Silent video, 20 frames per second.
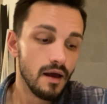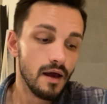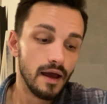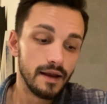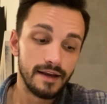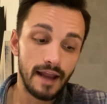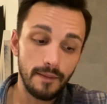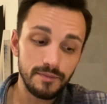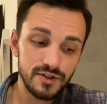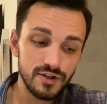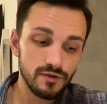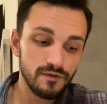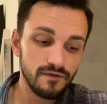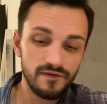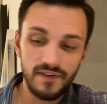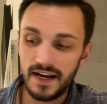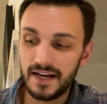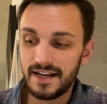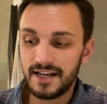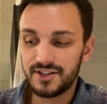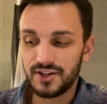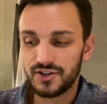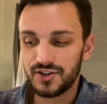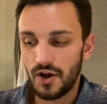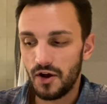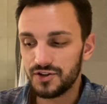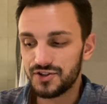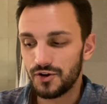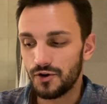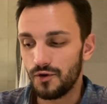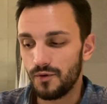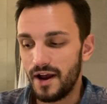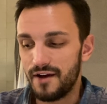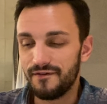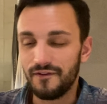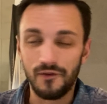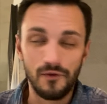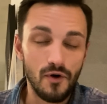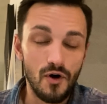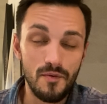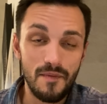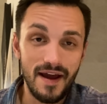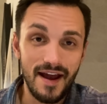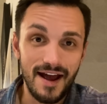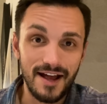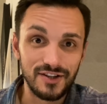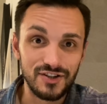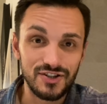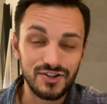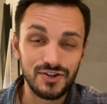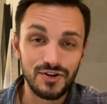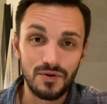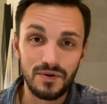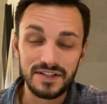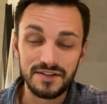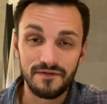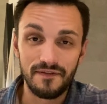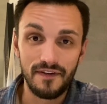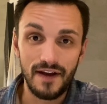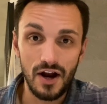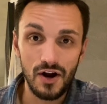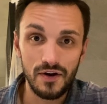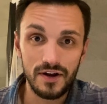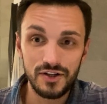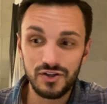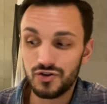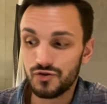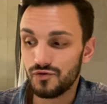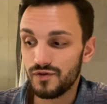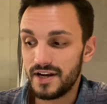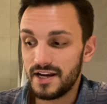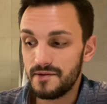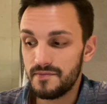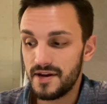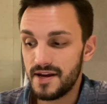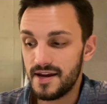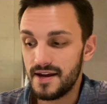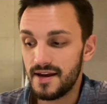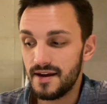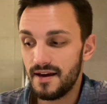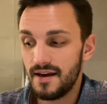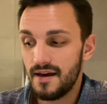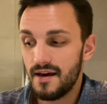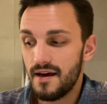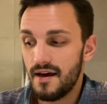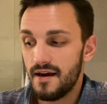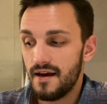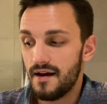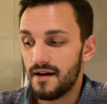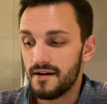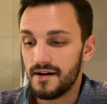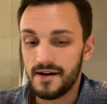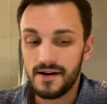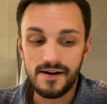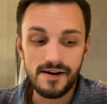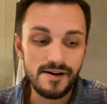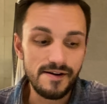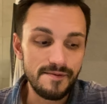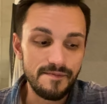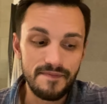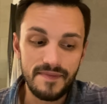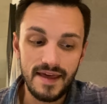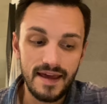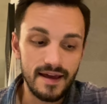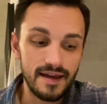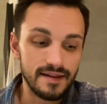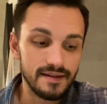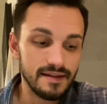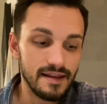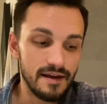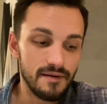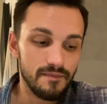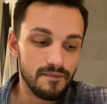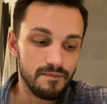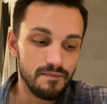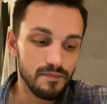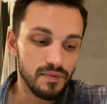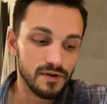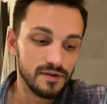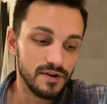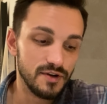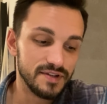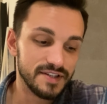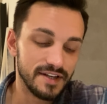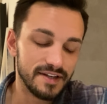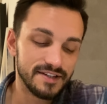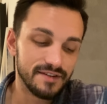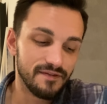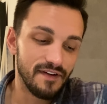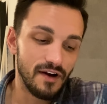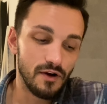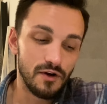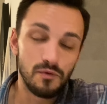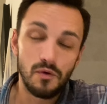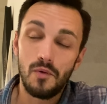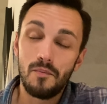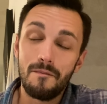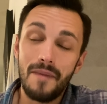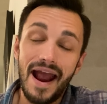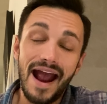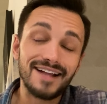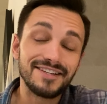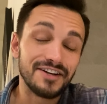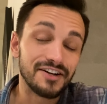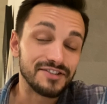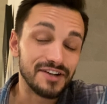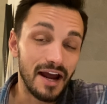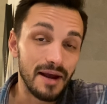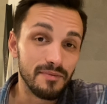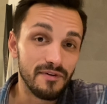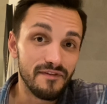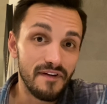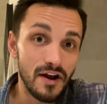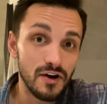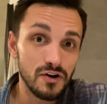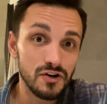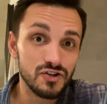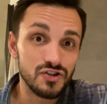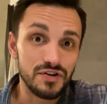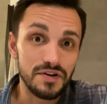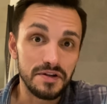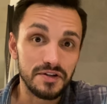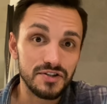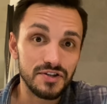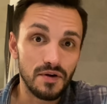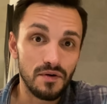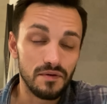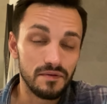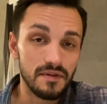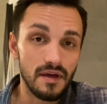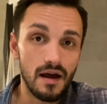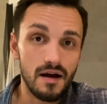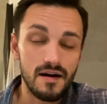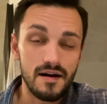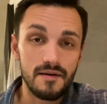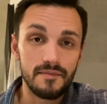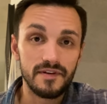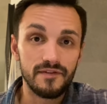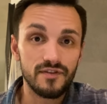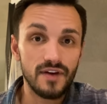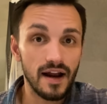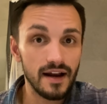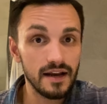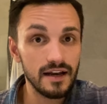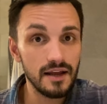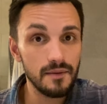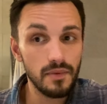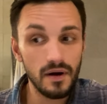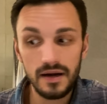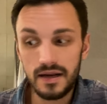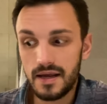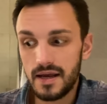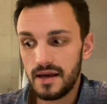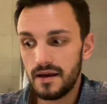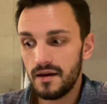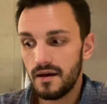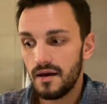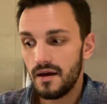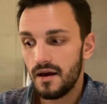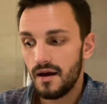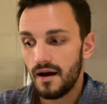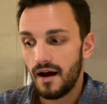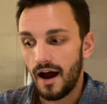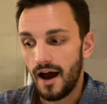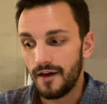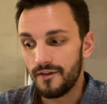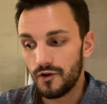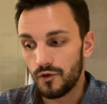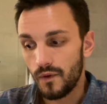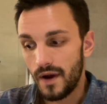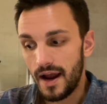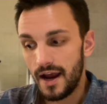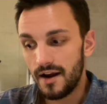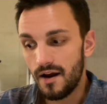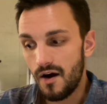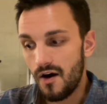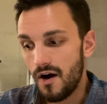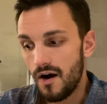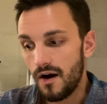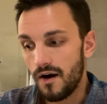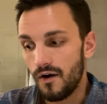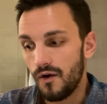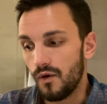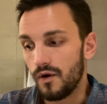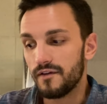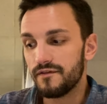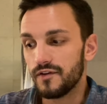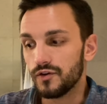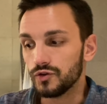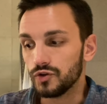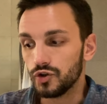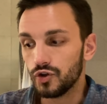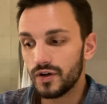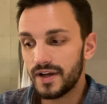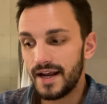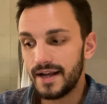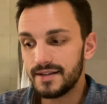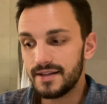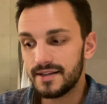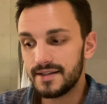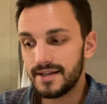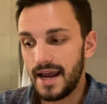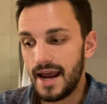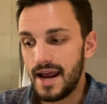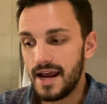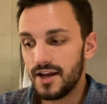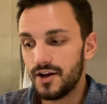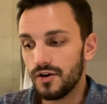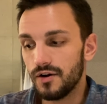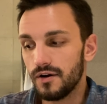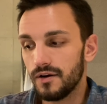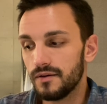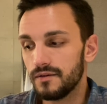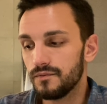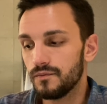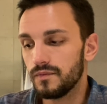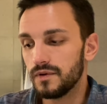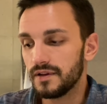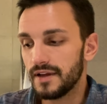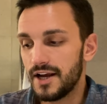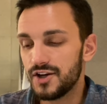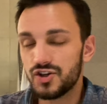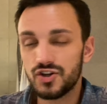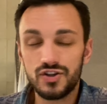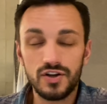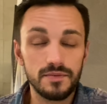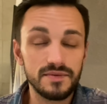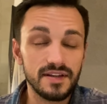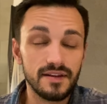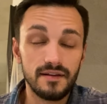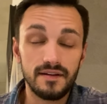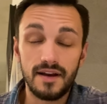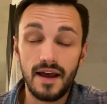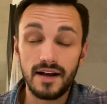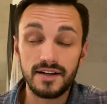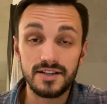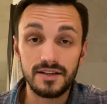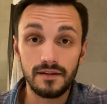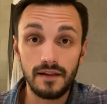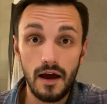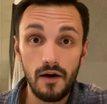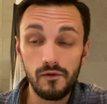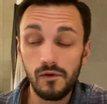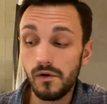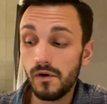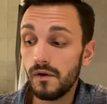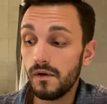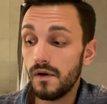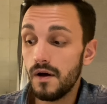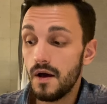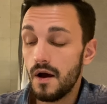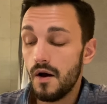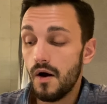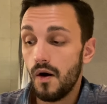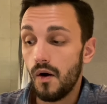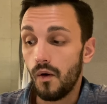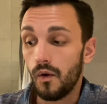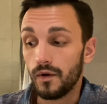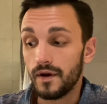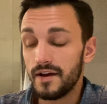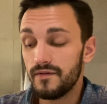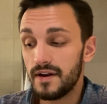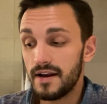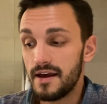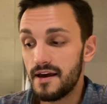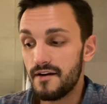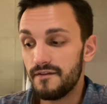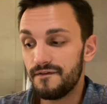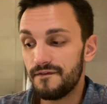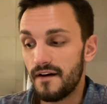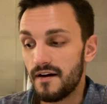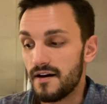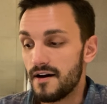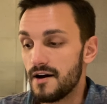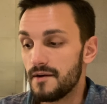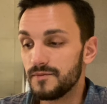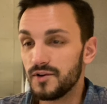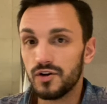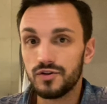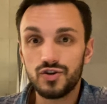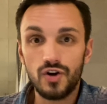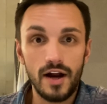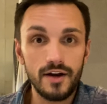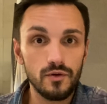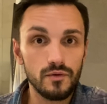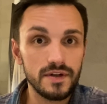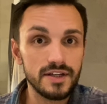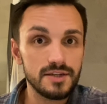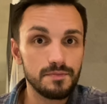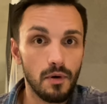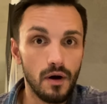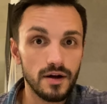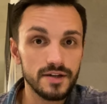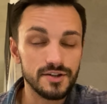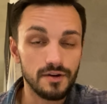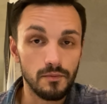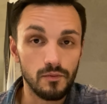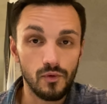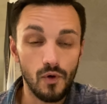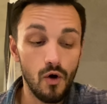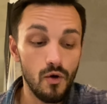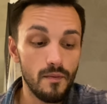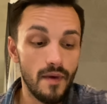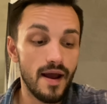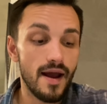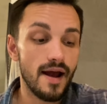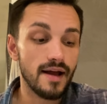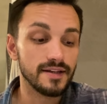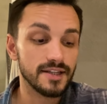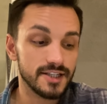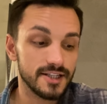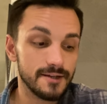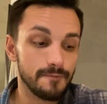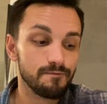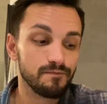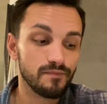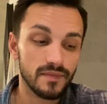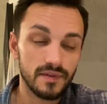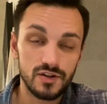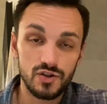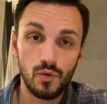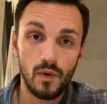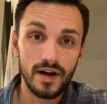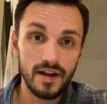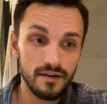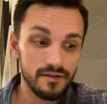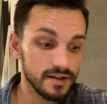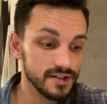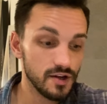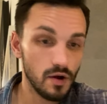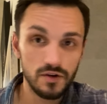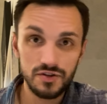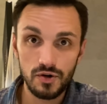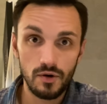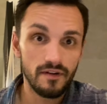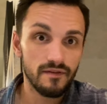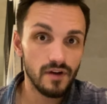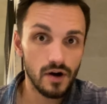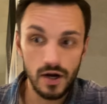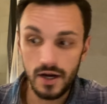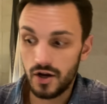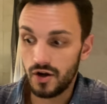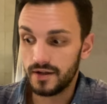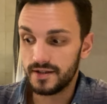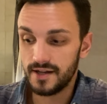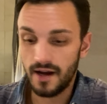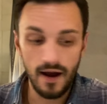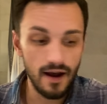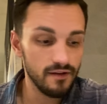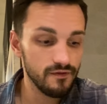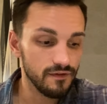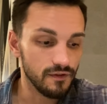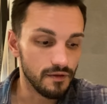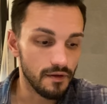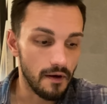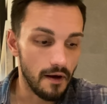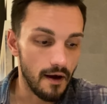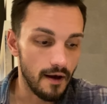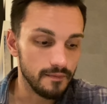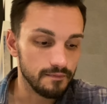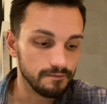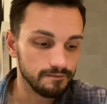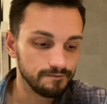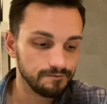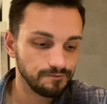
Neptune Venus is also great for romance too. It's very dreamy. It produces a very romantic type of energy. So if you've got anybody on the radar, or if you're looking to take your relationship to the next level, or even if you're trying to re-spark some romance, 20th is also a very good time for that.